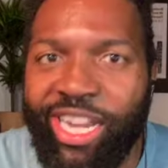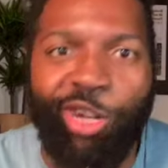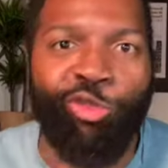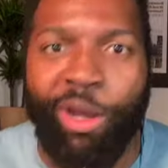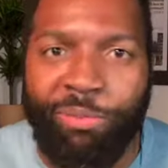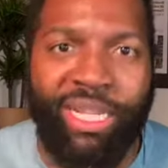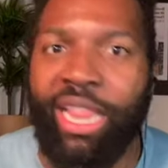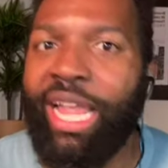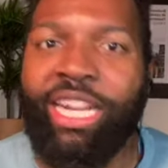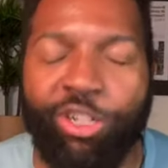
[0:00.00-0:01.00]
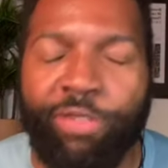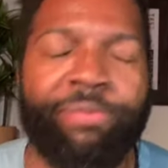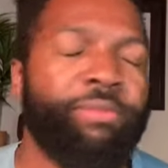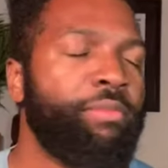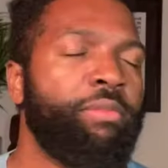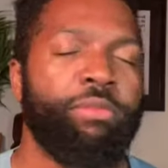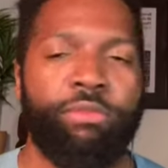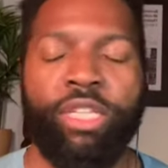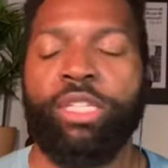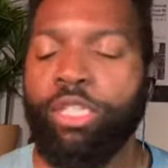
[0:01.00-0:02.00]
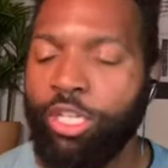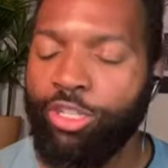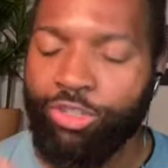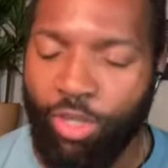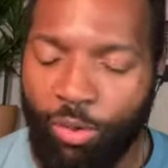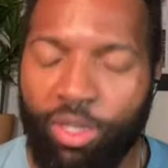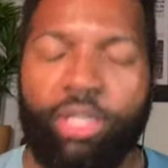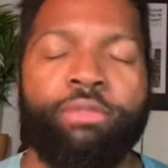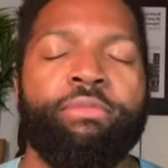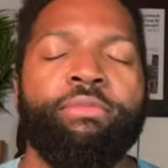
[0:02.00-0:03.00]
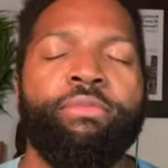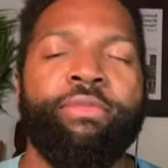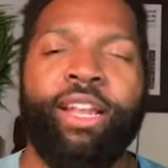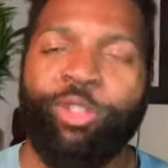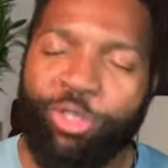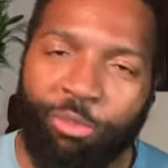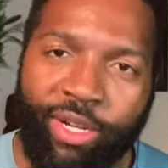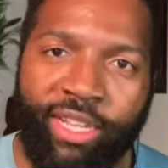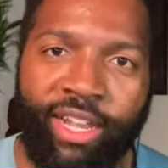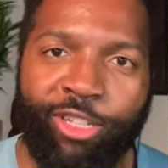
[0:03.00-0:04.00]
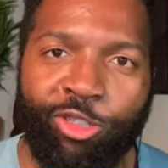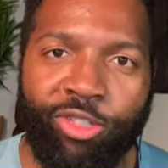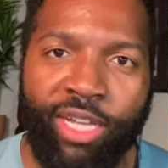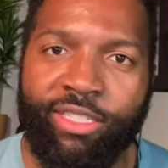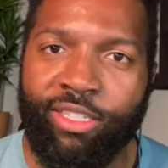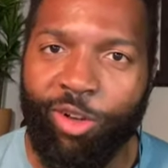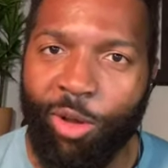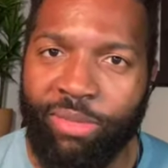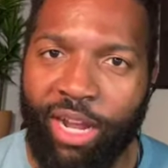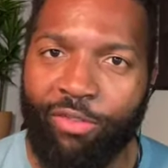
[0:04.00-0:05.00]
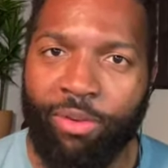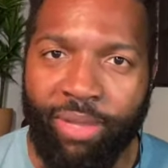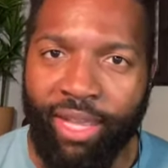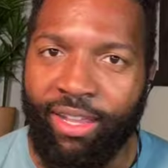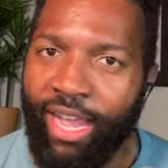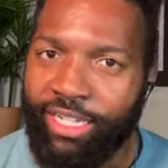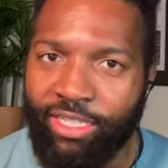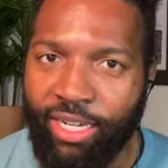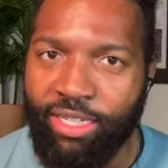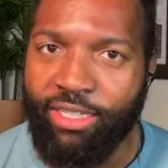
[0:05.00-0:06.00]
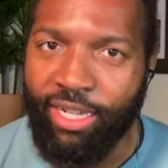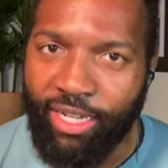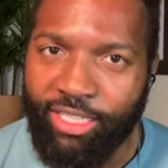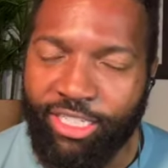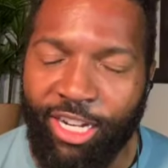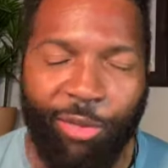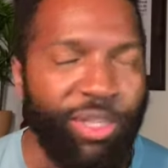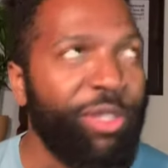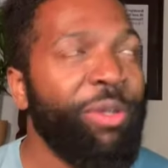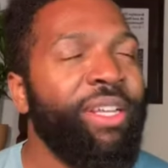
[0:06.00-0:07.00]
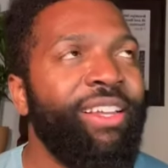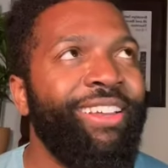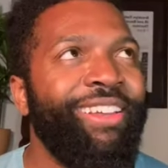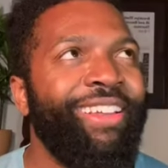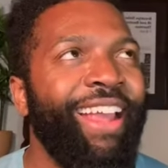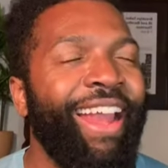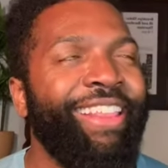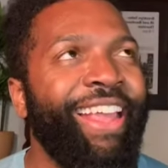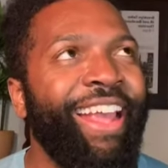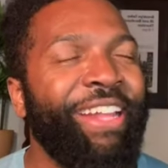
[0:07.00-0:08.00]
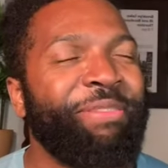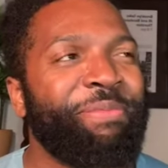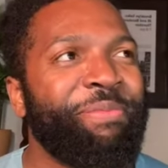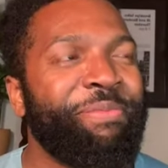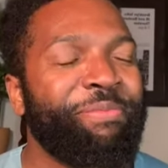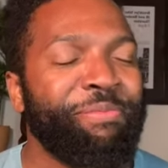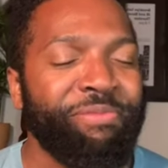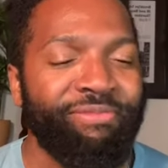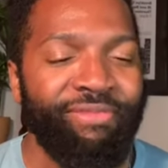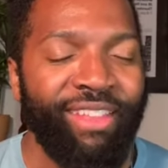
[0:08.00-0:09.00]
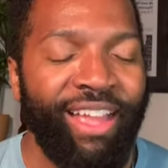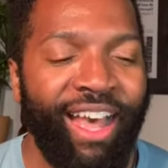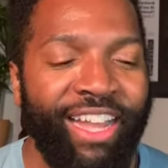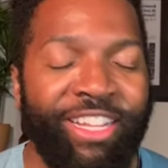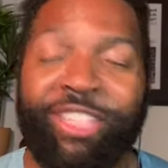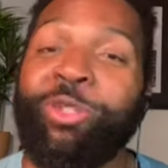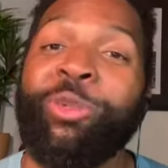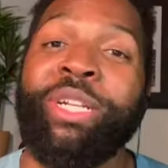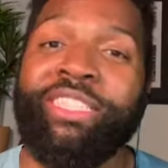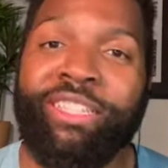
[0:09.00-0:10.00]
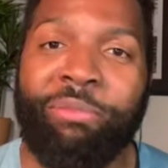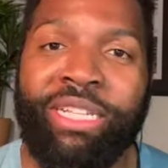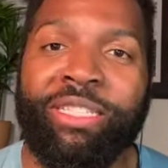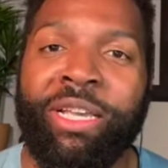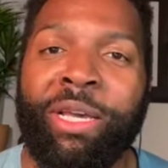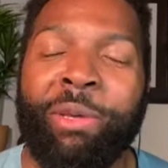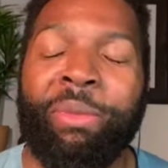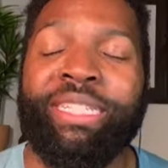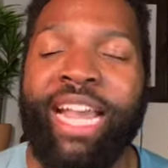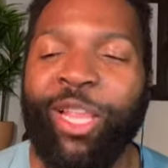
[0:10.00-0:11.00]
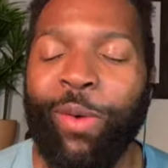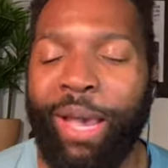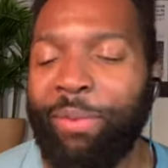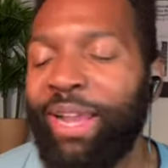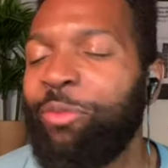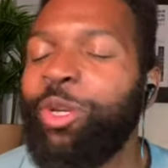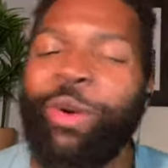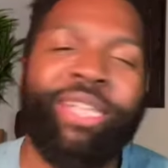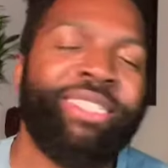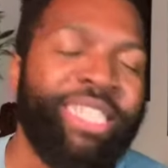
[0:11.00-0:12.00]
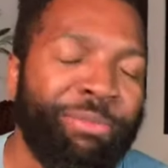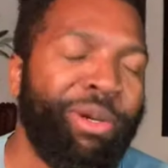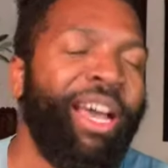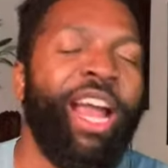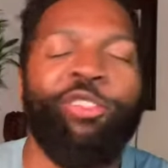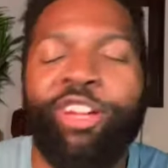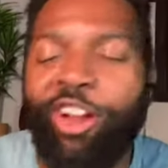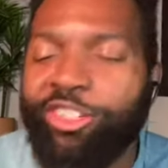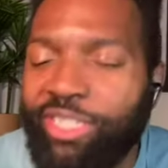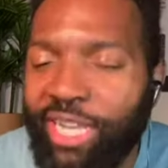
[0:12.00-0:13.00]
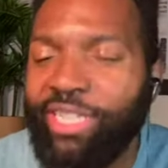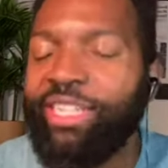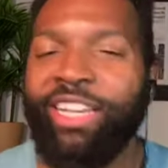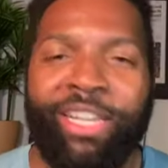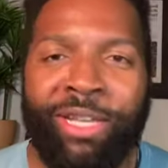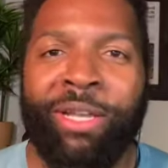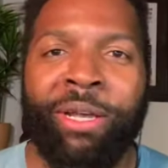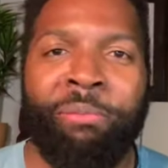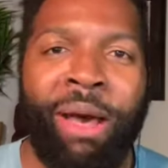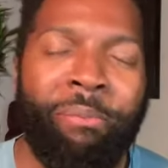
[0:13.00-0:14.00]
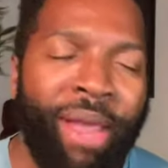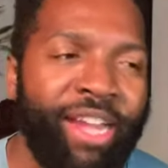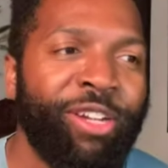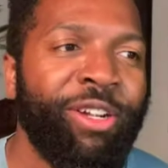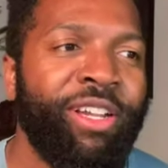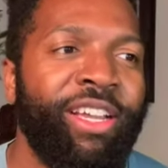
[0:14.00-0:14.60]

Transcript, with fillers: So I do some breathing exercises to calm down from that agitated state I just shared with you. And then I, I uh, tune into the Mix, Mixhalo app. And what do I see but Eric Garcetti, my mayor, hit me up in Espanol.